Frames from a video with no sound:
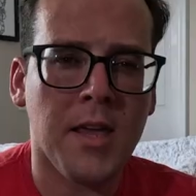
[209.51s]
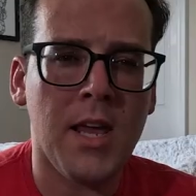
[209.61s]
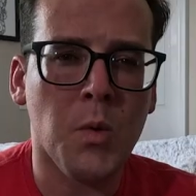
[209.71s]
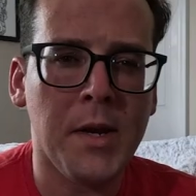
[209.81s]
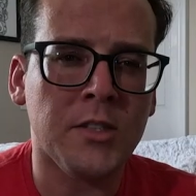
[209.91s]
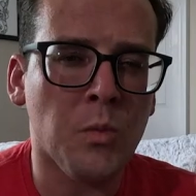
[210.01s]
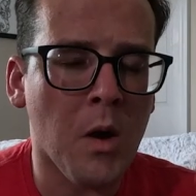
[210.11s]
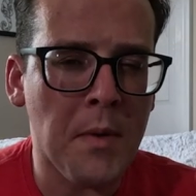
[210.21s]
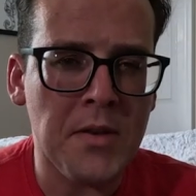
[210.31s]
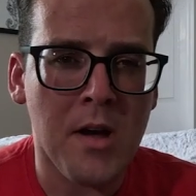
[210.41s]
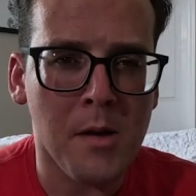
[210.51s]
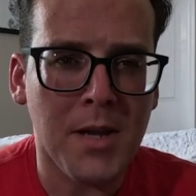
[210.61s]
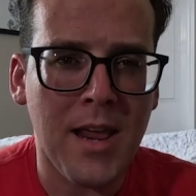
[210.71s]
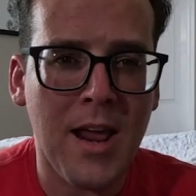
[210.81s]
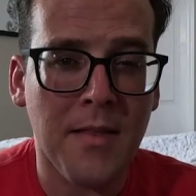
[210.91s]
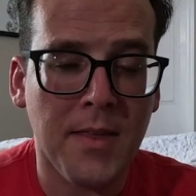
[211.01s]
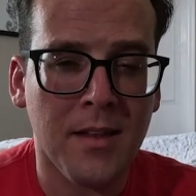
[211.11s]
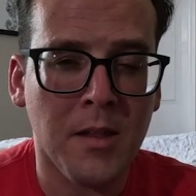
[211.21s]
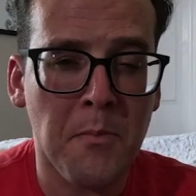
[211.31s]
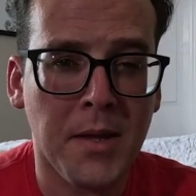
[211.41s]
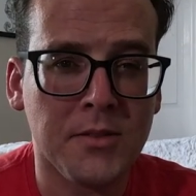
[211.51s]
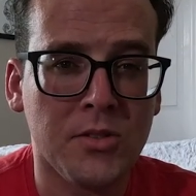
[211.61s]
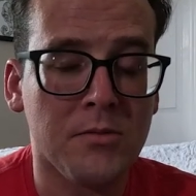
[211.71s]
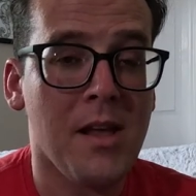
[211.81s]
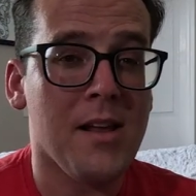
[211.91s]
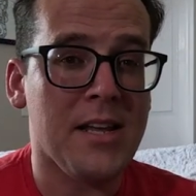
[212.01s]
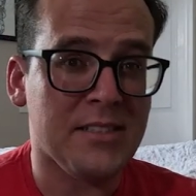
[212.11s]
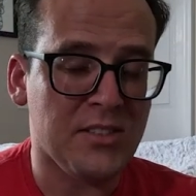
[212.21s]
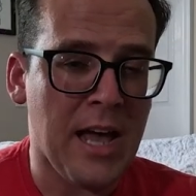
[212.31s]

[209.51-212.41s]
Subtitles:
a key reason why we dominate at the Olympics is